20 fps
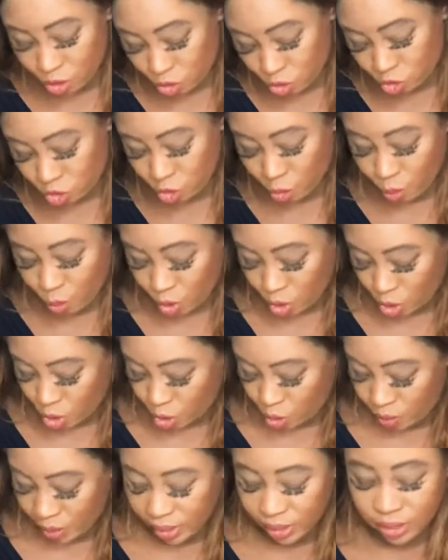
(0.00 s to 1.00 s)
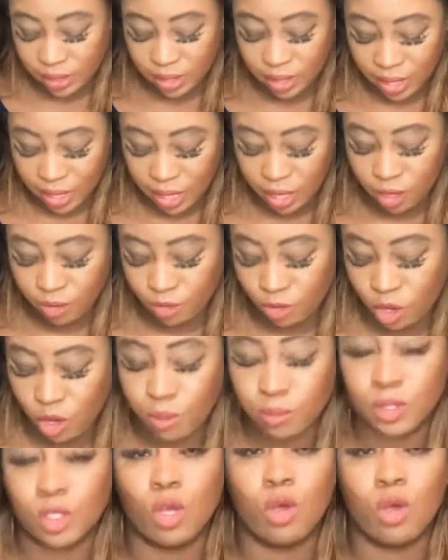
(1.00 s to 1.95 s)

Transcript: someone who is the King of Cups,